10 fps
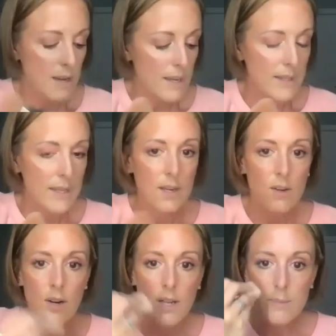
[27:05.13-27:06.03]
And then
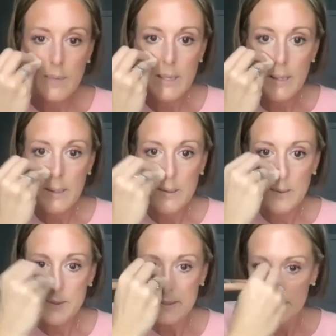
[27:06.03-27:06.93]
across my
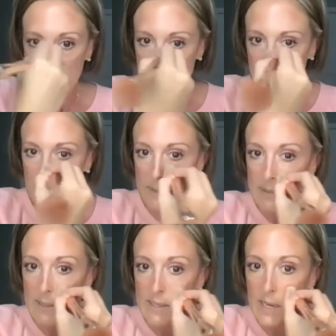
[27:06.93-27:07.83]
nose, because that's where the
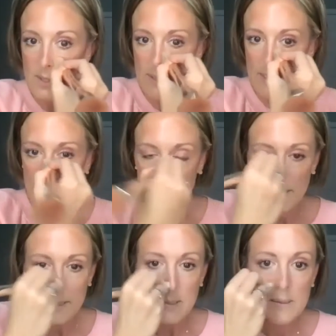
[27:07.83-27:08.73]
sun naturally
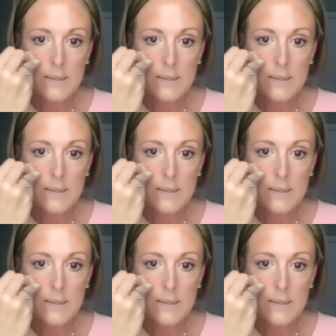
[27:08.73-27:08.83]
hits.